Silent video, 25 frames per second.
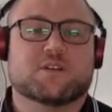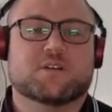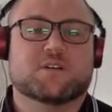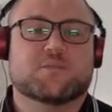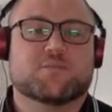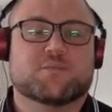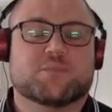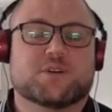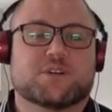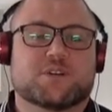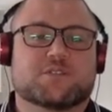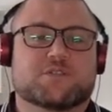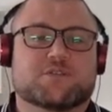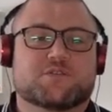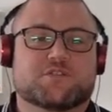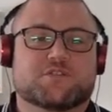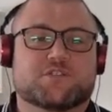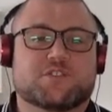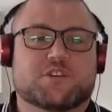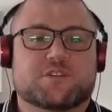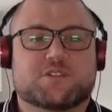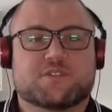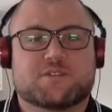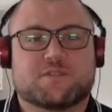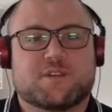But
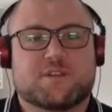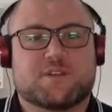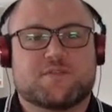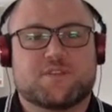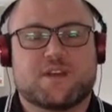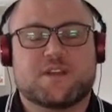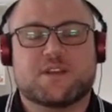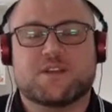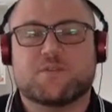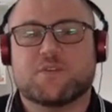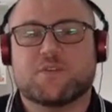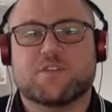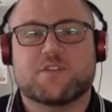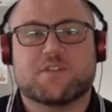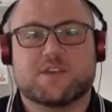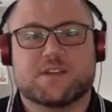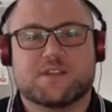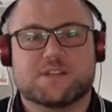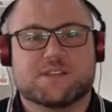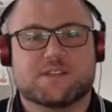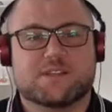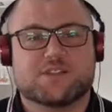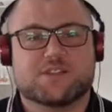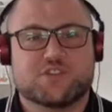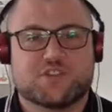just if anyone
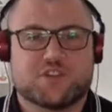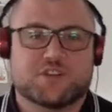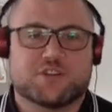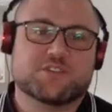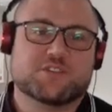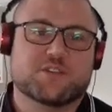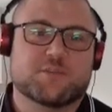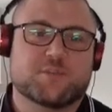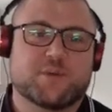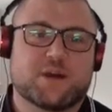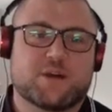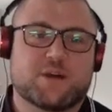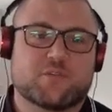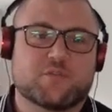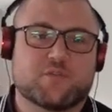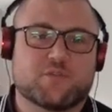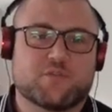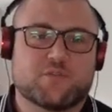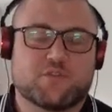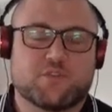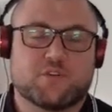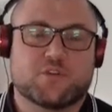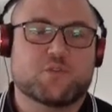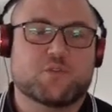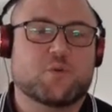thinks it's just about
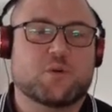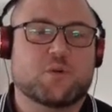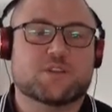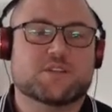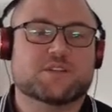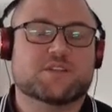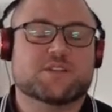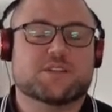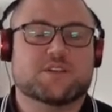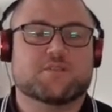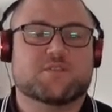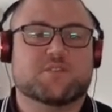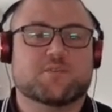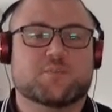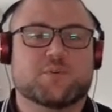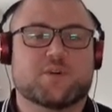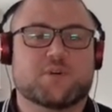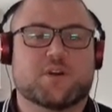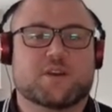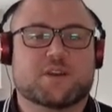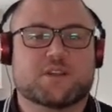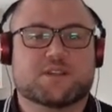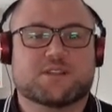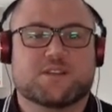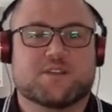the quality of the
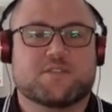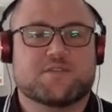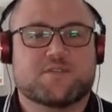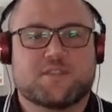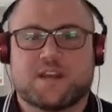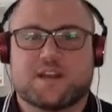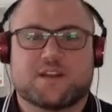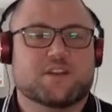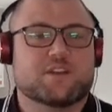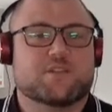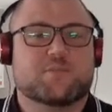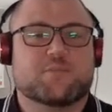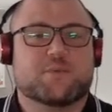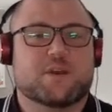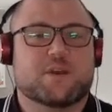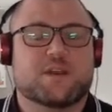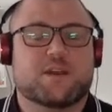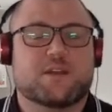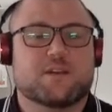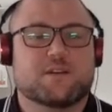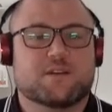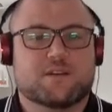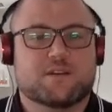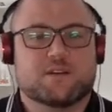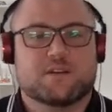book, as if that could
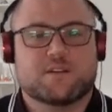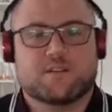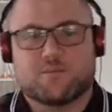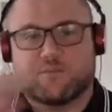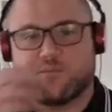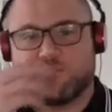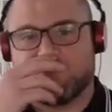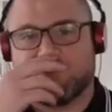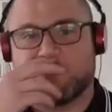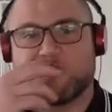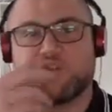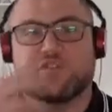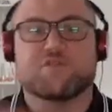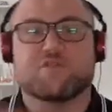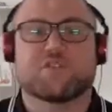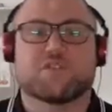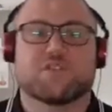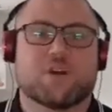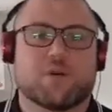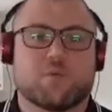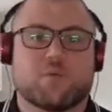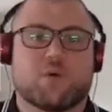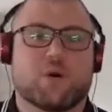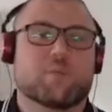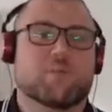be proven
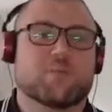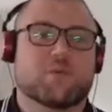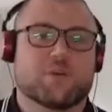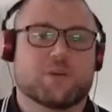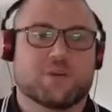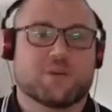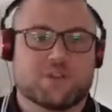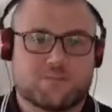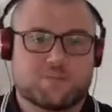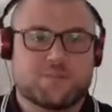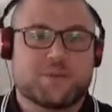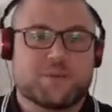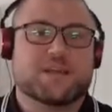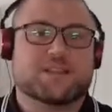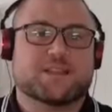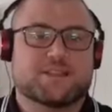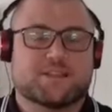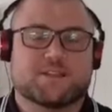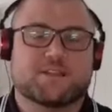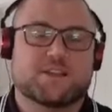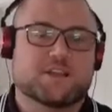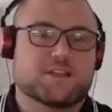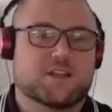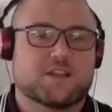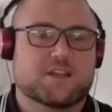that one book is
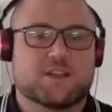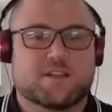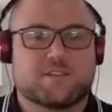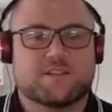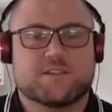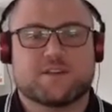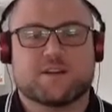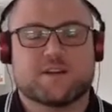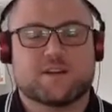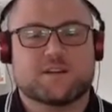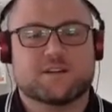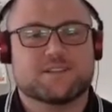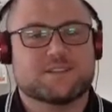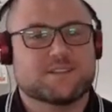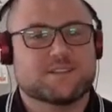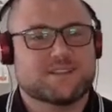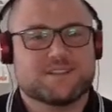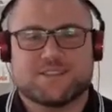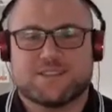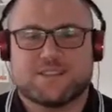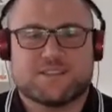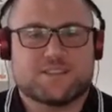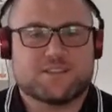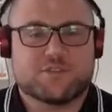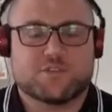better than another,
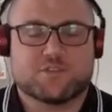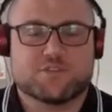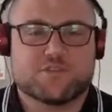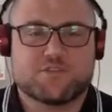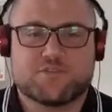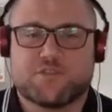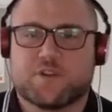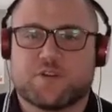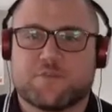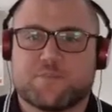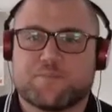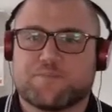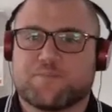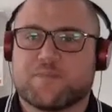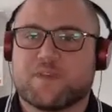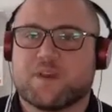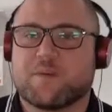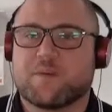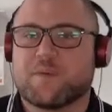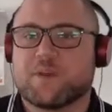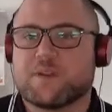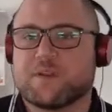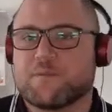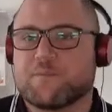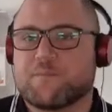it's not true. I
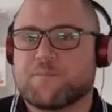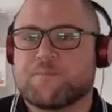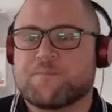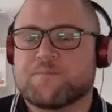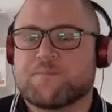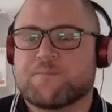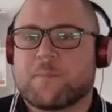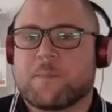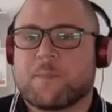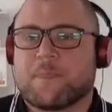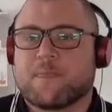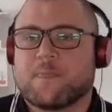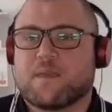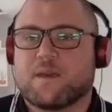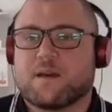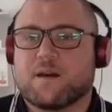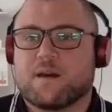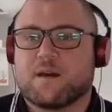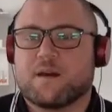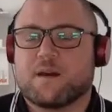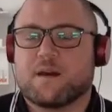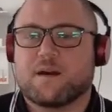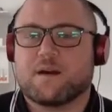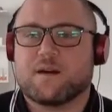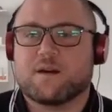mean,
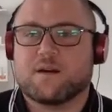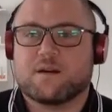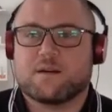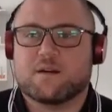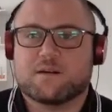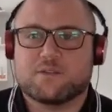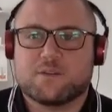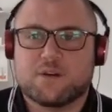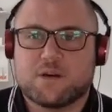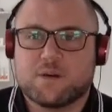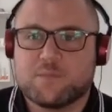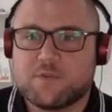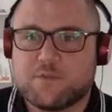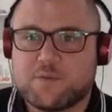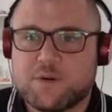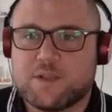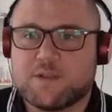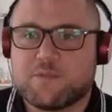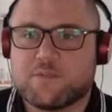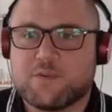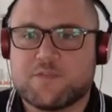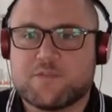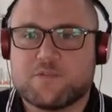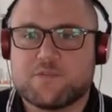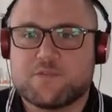I'm aware
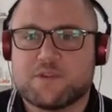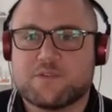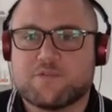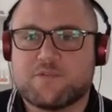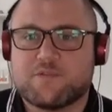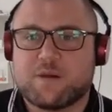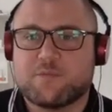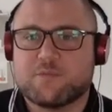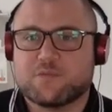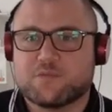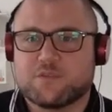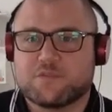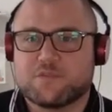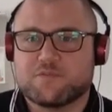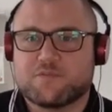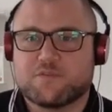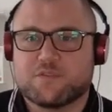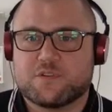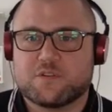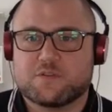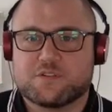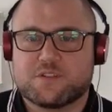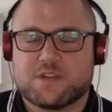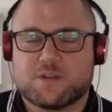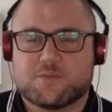that we've already rambled on for a
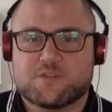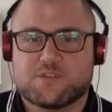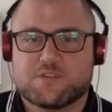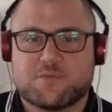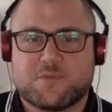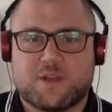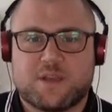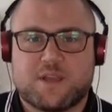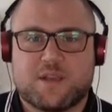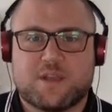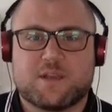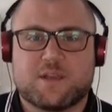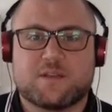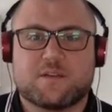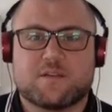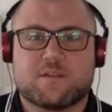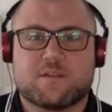long time. Should we